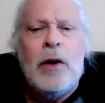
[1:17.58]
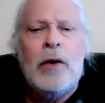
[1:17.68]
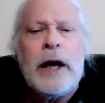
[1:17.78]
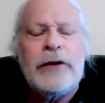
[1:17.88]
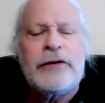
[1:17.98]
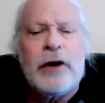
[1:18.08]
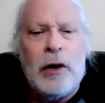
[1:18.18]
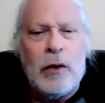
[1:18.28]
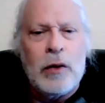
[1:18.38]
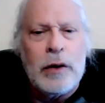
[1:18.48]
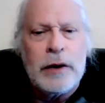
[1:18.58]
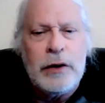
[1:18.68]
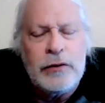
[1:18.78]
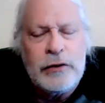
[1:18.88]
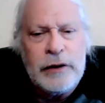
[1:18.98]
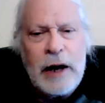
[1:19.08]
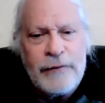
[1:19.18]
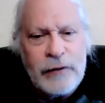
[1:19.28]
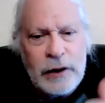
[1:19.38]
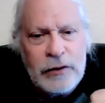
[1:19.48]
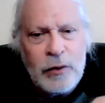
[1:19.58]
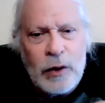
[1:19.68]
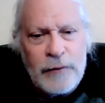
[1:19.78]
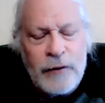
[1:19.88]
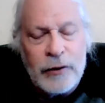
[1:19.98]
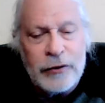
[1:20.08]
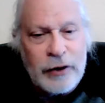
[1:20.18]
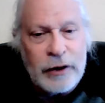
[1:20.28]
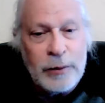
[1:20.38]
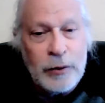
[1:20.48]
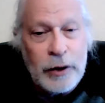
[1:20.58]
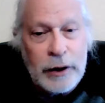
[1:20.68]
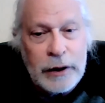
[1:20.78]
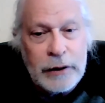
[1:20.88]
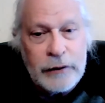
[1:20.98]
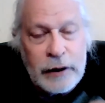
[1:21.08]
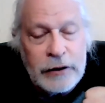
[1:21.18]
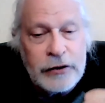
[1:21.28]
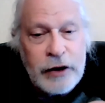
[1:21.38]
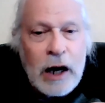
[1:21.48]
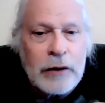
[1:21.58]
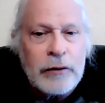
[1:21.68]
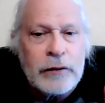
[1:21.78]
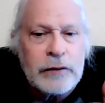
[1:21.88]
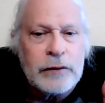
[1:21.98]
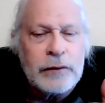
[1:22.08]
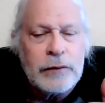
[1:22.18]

okay, so you definitely do want to focus on the meridians and the chakras,